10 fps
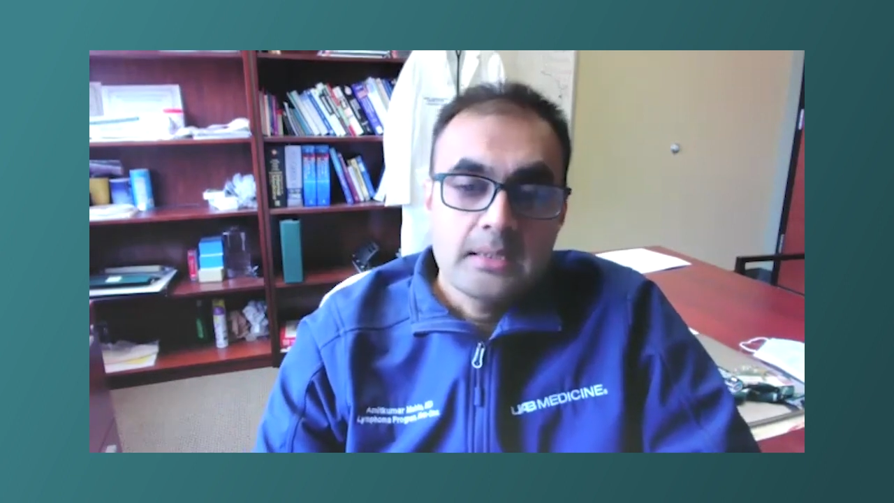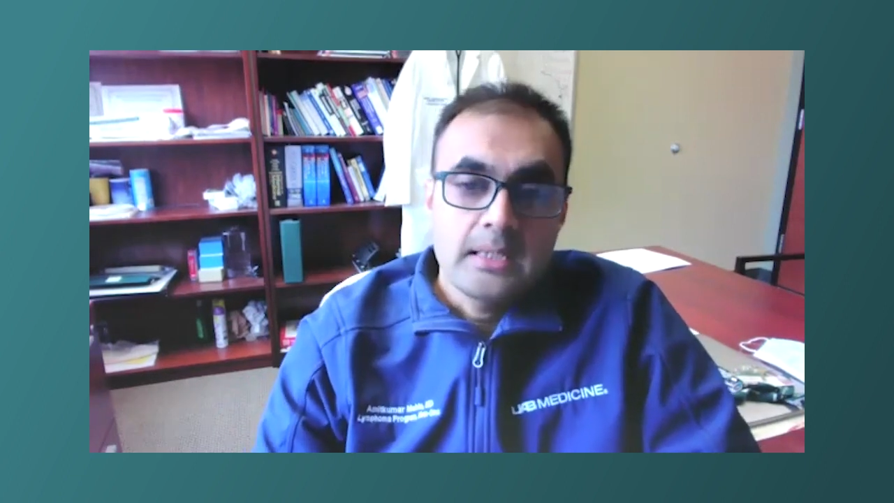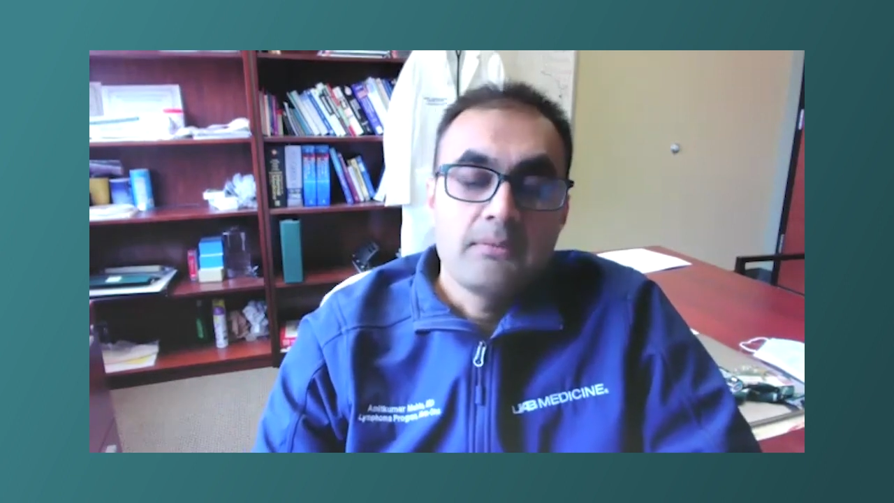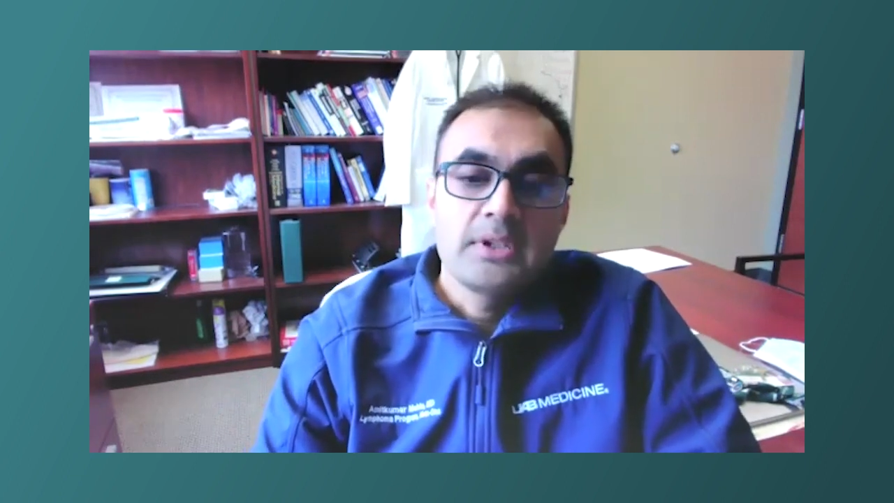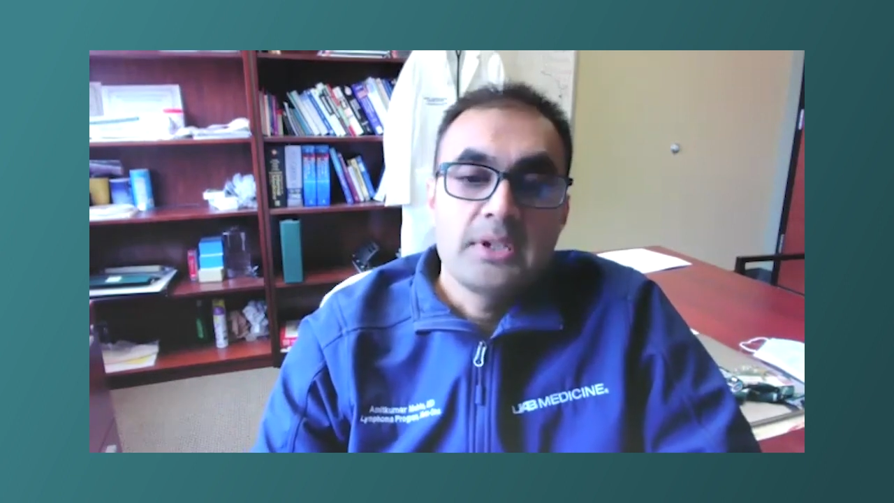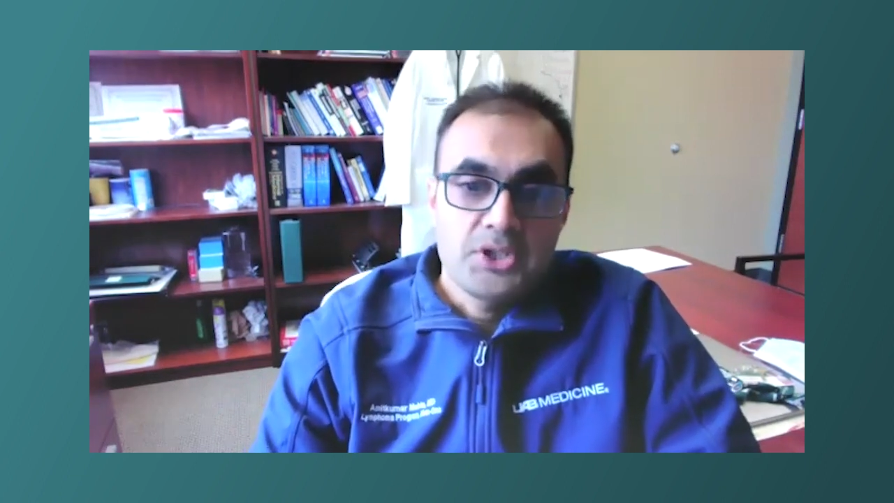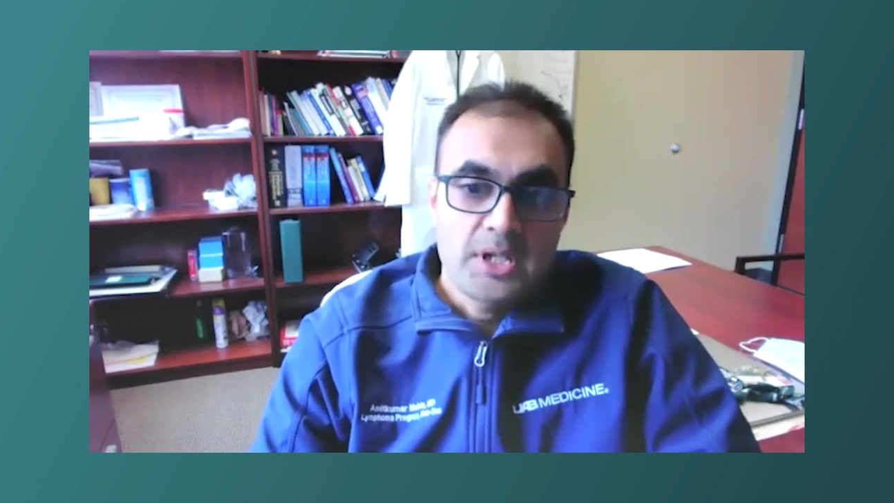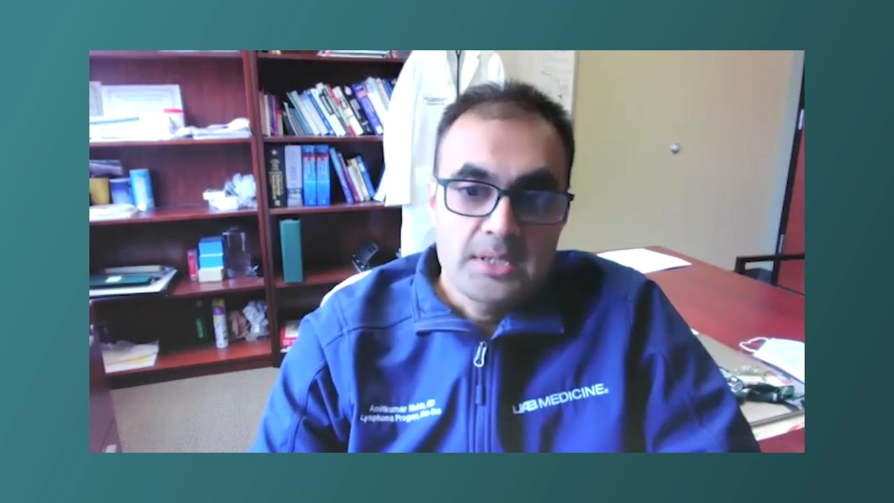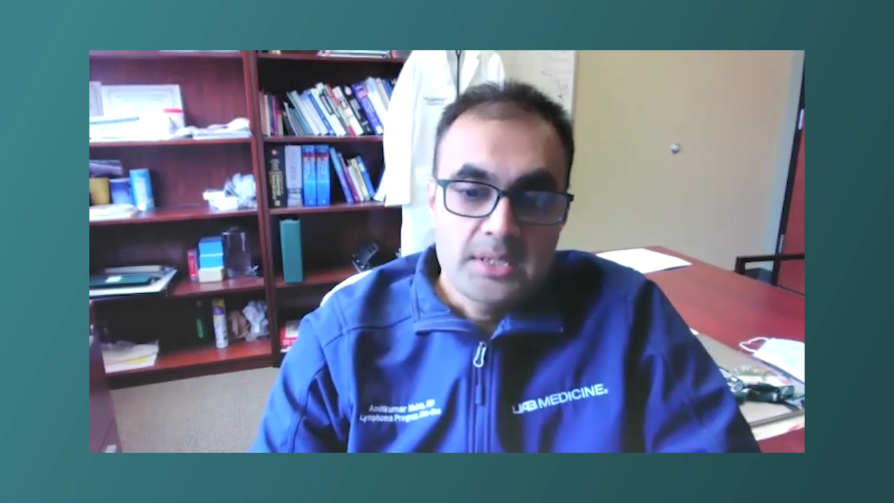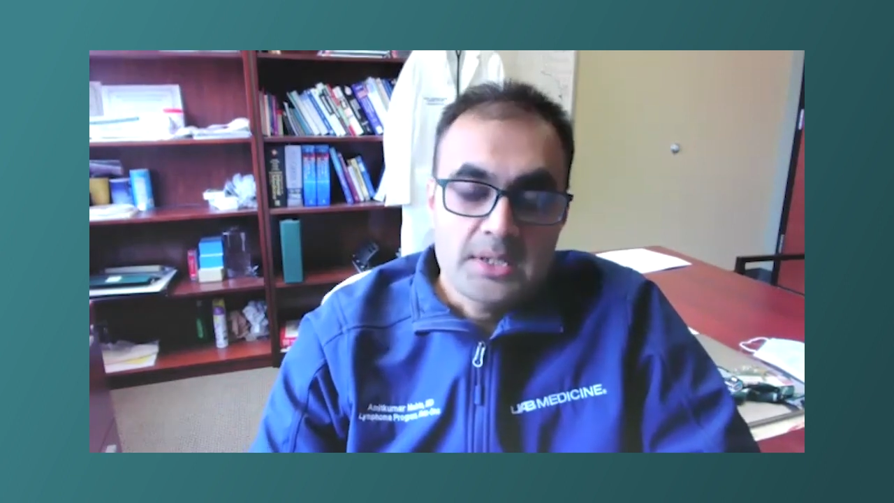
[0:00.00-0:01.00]
everything
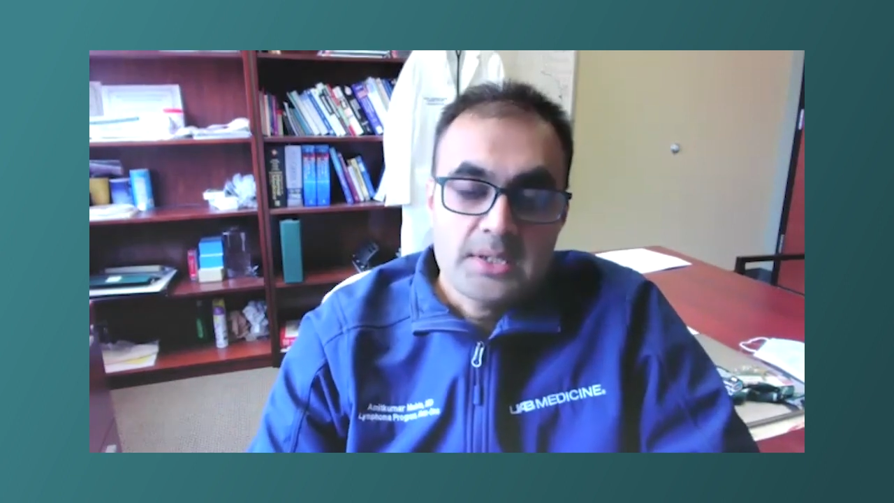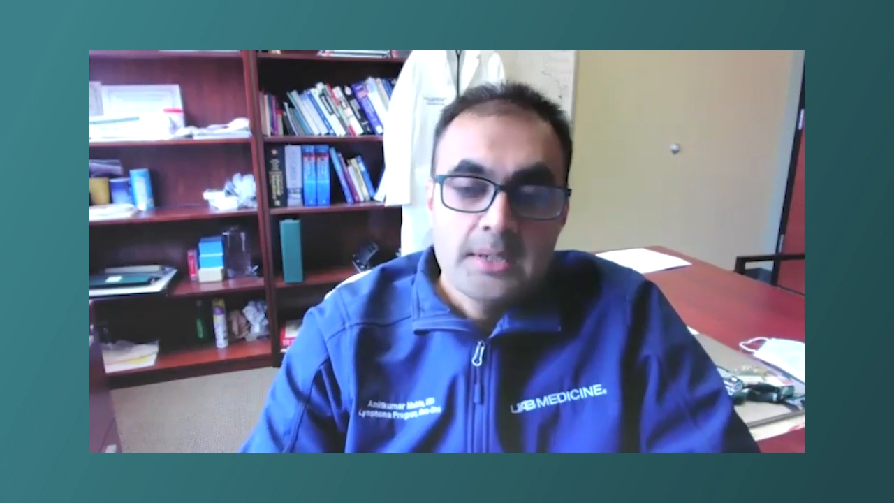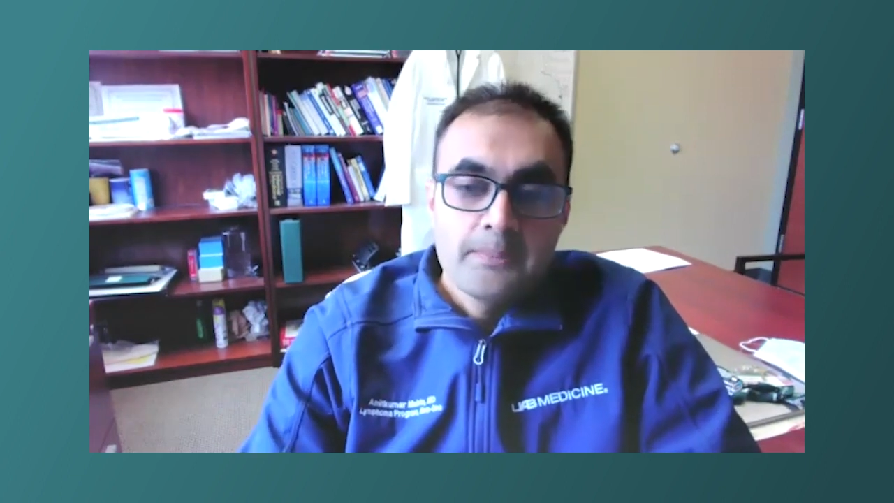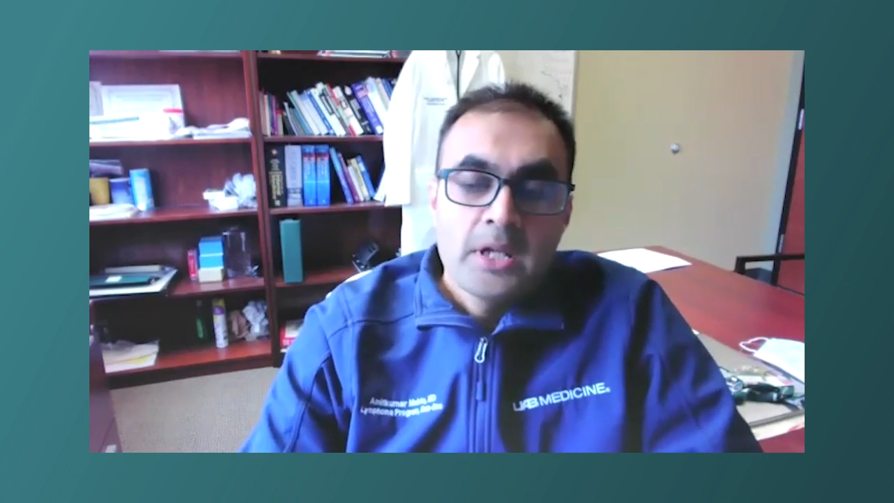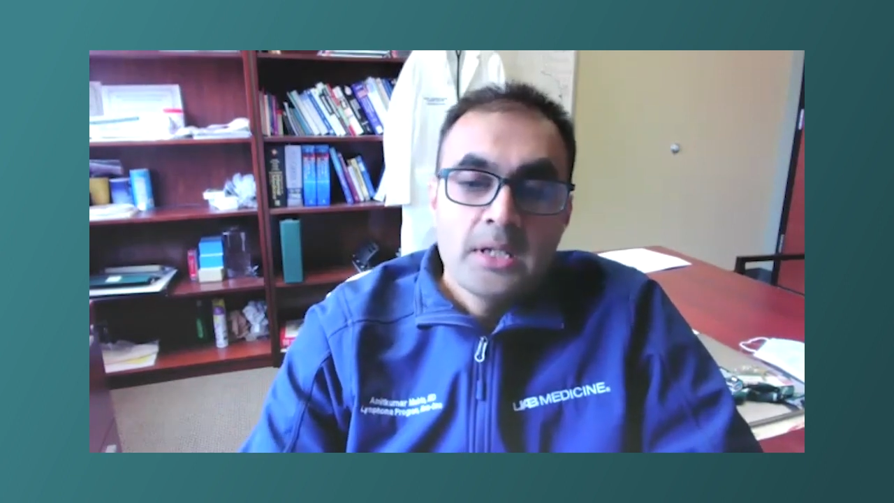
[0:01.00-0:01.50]
changes.